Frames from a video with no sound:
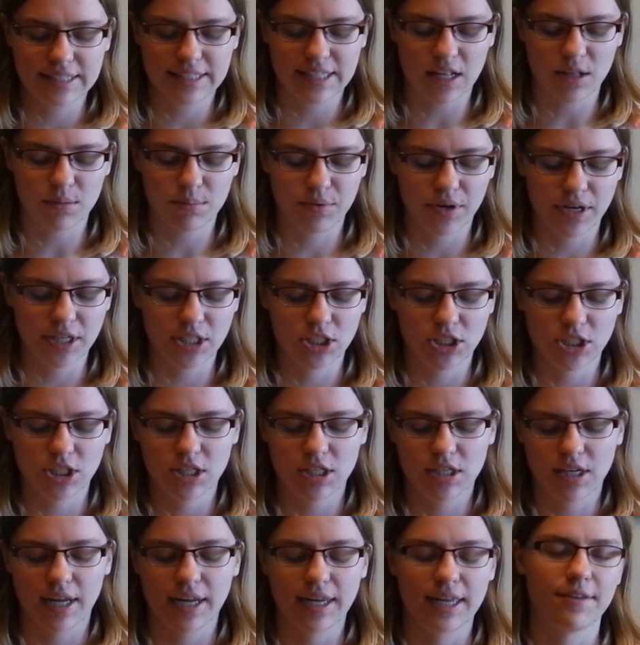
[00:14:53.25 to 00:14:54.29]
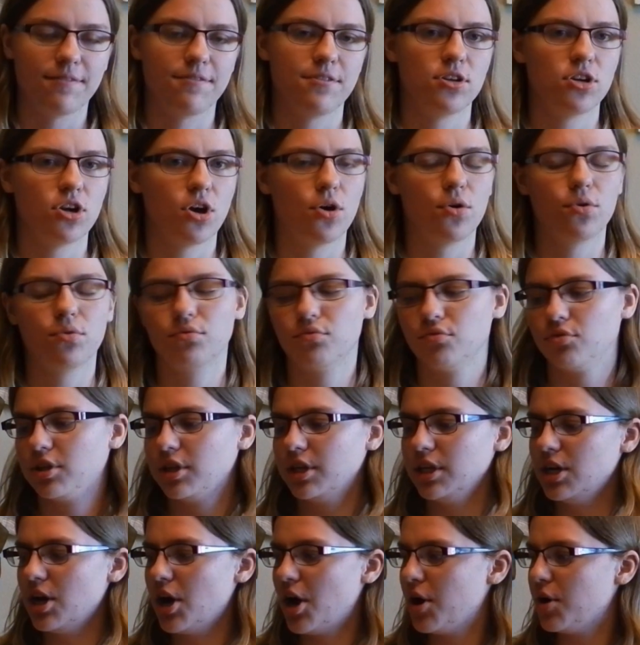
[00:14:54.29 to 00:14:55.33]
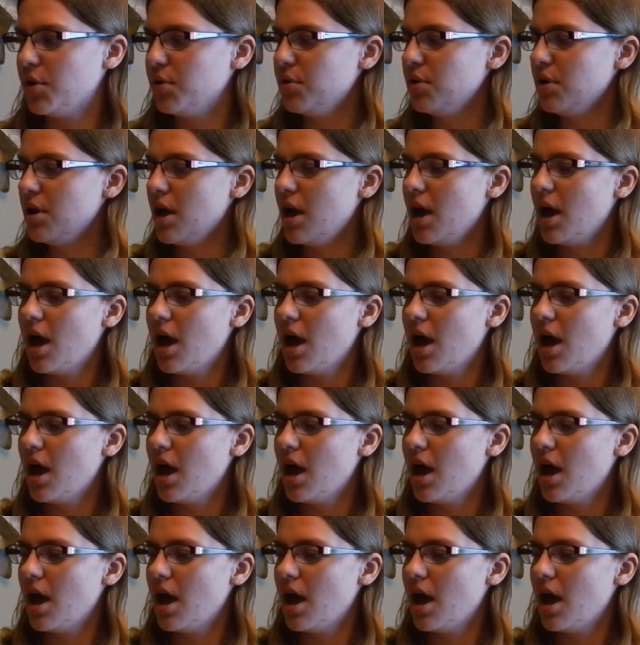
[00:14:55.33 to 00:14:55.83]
a celebration, like if you don't really know.